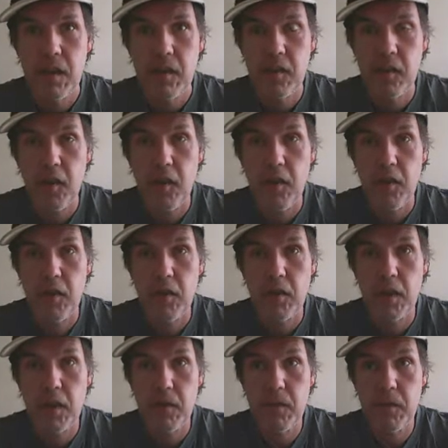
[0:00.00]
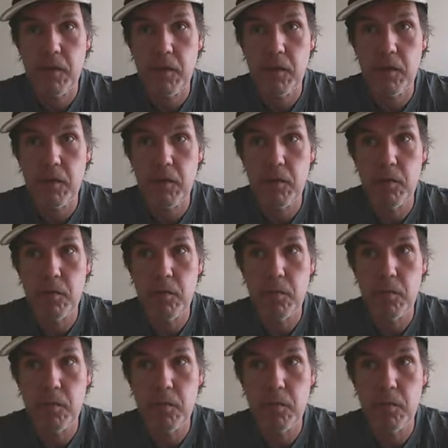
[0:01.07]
So if you